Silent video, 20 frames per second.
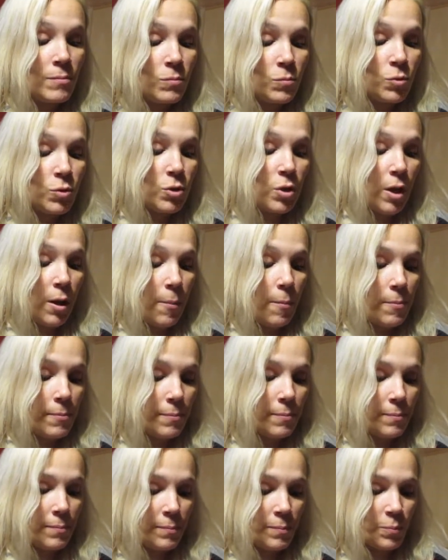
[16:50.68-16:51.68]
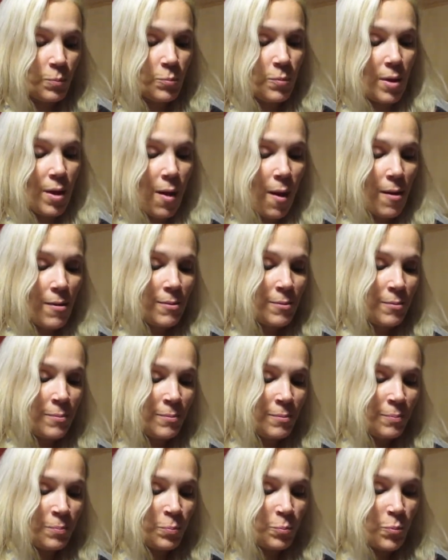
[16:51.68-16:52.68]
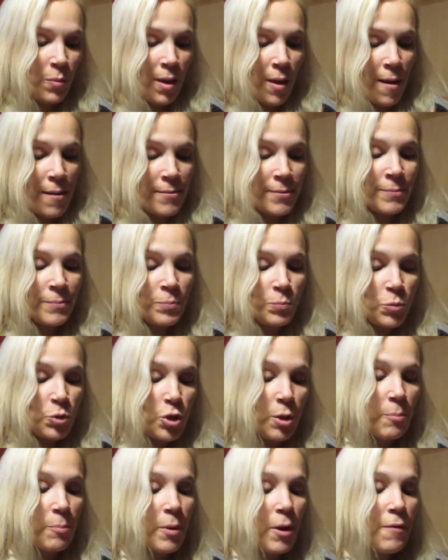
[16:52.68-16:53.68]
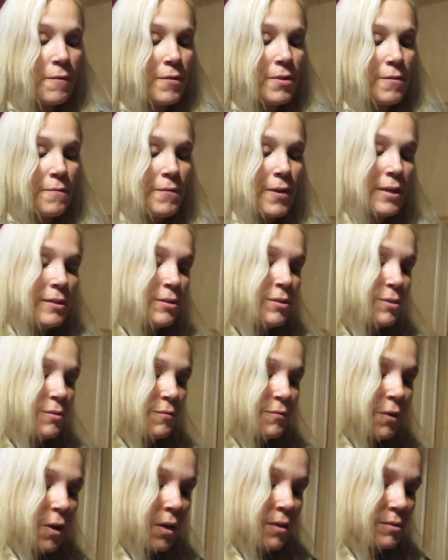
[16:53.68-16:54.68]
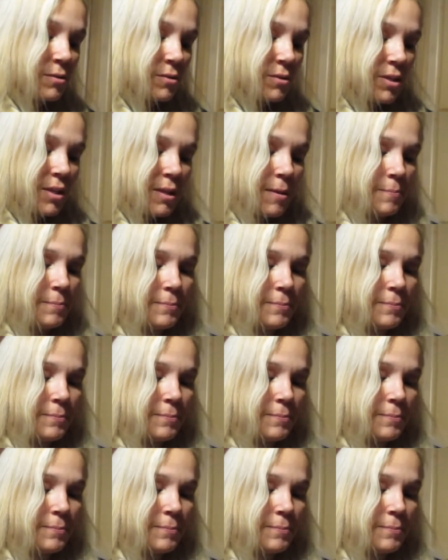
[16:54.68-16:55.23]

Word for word: Jump yeah. over the fence and see it. Jump over the fence and fall asleep.